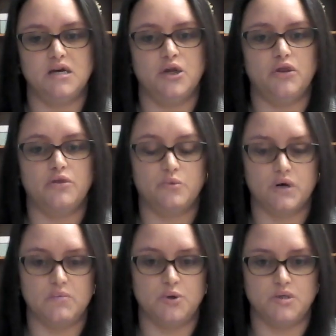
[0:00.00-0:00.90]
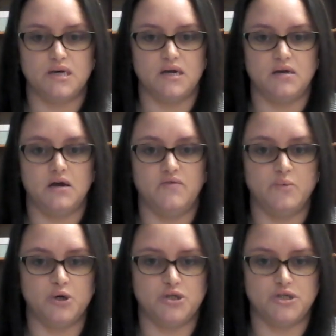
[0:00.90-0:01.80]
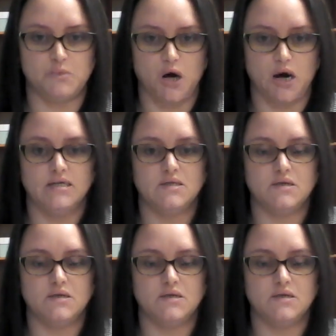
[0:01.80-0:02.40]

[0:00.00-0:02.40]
and 3% of the purchase price.